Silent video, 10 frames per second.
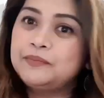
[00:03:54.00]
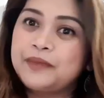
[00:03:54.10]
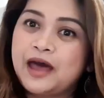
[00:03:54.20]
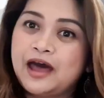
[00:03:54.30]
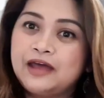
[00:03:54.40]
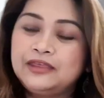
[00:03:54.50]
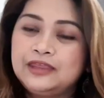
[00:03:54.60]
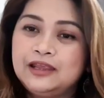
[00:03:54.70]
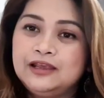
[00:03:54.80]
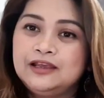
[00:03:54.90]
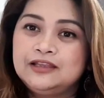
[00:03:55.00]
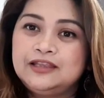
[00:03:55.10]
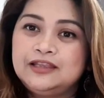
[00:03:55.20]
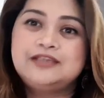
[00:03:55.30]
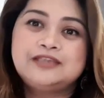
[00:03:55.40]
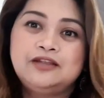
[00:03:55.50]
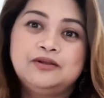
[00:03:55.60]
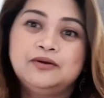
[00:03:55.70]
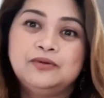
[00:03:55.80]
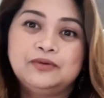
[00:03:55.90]
take a different path, they
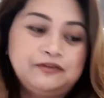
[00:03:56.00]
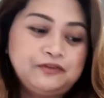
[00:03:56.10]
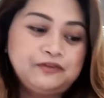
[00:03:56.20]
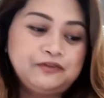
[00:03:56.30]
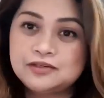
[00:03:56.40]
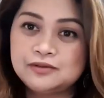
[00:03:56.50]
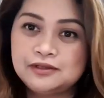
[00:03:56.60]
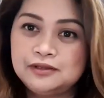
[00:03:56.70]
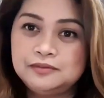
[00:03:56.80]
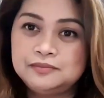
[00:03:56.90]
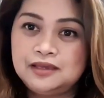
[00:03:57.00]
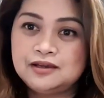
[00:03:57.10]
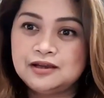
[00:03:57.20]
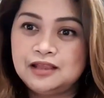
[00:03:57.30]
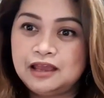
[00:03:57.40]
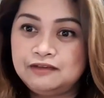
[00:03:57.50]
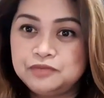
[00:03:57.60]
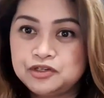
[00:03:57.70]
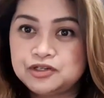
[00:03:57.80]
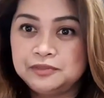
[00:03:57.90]
said no. If you leave us, we'll make your life
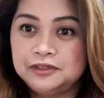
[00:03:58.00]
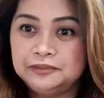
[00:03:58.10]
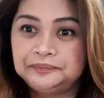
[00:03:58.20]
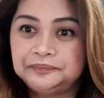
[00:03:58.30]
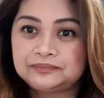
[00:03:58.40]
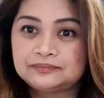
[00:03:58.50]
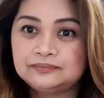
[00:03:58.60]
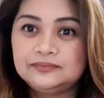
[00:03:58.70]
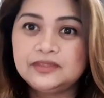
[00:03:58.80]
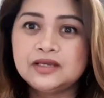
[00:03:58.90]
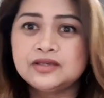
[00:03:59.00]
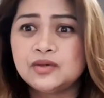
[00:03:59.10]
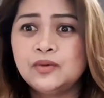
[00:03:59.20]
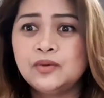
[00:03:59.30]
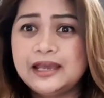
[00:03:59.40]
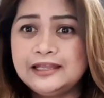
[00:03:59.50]
miserable. So what I